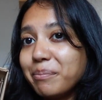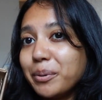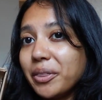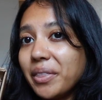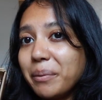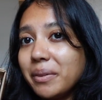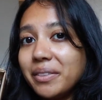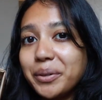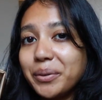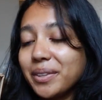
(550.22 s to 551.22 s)
put them in
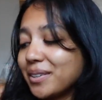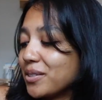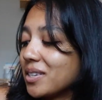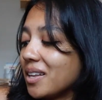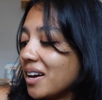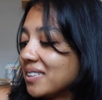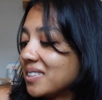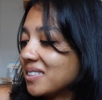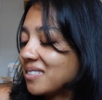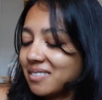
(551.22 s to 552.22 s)
their own little
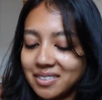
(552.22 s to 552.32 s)
slots.